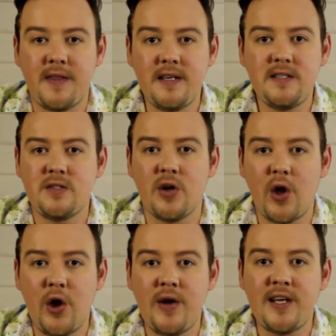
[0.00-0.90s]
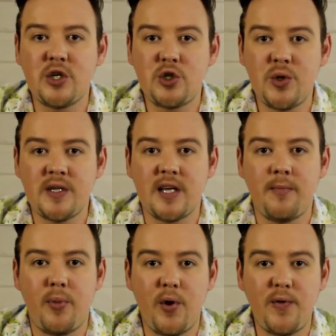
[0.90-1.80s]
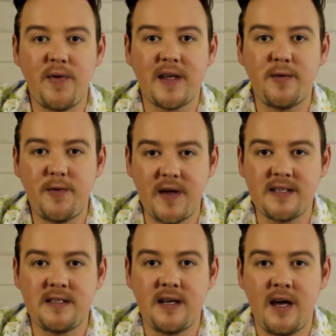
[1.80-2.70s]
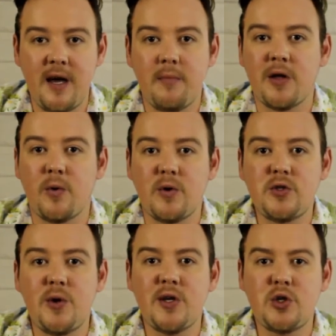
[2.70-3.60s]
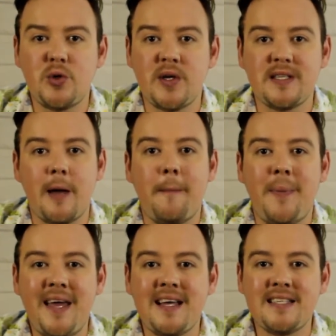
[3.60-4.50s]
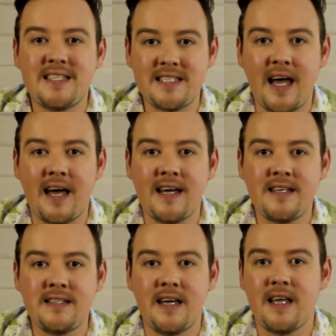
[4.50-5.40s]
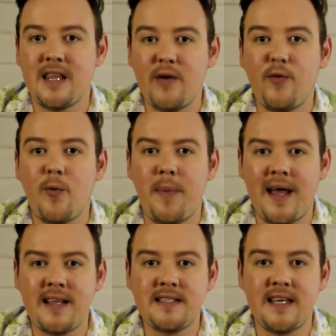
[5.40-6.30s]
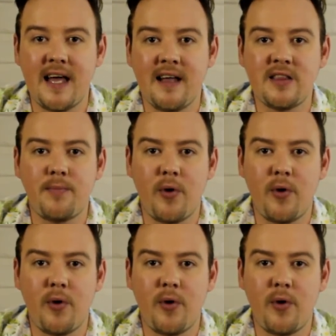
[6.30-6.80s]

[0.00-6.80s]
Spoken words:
This not only ensures a perfect fit, but also ensures a bigger size, therefore balancing out the